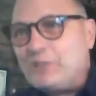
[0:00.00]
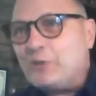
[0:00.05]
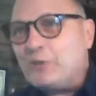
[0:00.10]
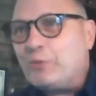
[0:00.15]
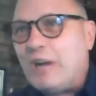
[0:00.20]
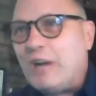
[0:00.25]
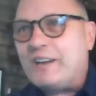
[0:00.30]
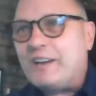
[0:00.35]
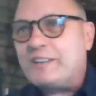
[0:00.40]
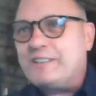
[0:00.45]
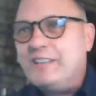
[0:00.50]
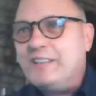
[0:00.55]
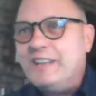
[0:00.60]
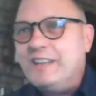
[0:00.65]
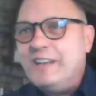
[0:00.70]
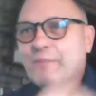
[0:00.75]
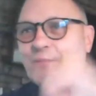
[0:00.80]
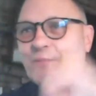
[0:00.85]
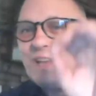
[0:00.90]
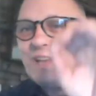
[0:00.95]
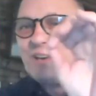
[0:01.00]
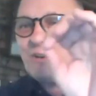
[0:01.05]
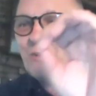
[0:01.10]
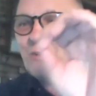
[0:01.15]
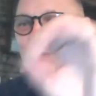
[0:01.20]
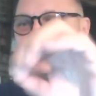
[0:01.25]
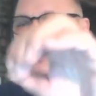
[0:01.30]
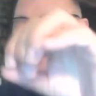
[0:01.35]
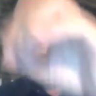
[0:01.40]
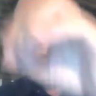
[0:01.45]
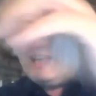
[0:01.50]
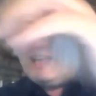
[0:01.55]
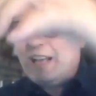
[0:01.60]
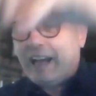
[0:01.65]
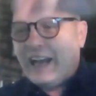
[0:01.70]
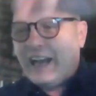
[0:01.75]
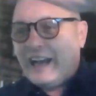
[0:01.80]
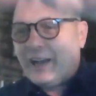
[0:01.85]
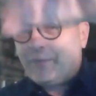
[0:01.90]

special product. And of course,